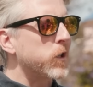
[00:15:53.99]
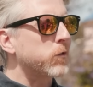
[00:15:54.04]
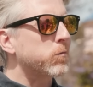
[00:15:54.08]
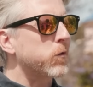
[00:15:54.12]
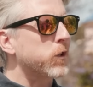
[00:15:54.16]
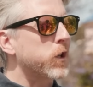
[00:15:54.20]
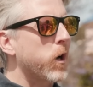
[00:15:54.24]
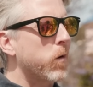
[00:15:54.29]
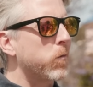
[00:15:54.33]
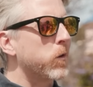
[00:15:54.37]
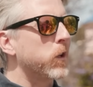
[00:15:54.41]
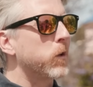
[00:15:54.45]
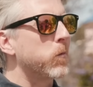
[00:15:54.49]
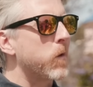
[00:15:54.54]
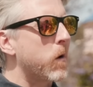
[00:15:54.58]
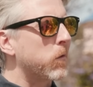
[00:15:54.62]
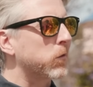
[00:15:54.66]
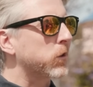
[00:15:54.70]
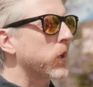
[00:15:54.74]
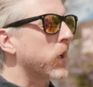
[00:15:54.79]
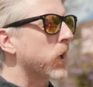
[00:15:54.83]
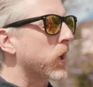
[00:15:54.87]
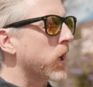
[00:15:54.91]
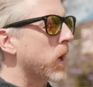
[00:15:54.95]
This can go really well
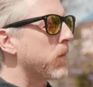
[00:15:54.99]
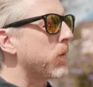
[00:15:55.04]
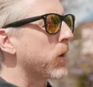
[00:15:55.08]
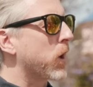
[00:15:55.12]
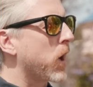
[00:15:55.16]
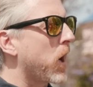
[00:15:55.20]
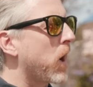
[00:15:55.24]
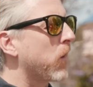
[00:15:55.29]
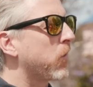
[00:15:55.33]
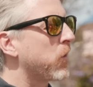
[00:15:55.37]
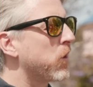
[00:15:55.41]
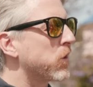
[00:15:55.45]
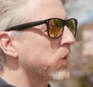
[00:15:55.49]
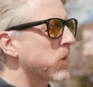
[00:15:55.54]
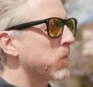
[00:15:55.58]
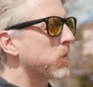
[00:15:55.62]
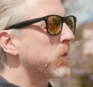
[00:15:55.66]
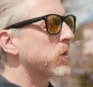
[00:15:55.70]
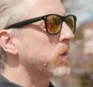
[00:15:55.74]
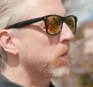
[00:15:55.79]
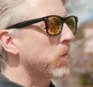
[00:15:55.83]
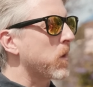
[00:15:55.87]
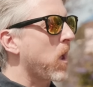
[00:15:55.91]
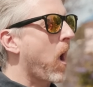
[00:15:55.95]
with like a cup of coffee or
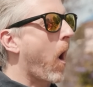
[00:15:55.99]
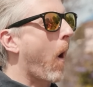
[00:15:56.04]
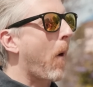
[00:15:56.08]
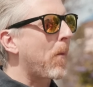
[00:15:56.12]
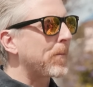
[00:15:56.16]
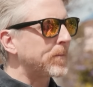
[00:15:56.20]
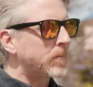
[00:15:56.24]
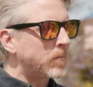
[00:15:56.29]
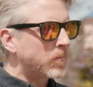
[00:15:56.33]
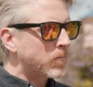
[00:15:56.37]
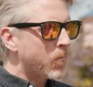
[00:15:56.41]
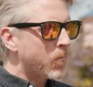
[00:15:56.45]
something hot.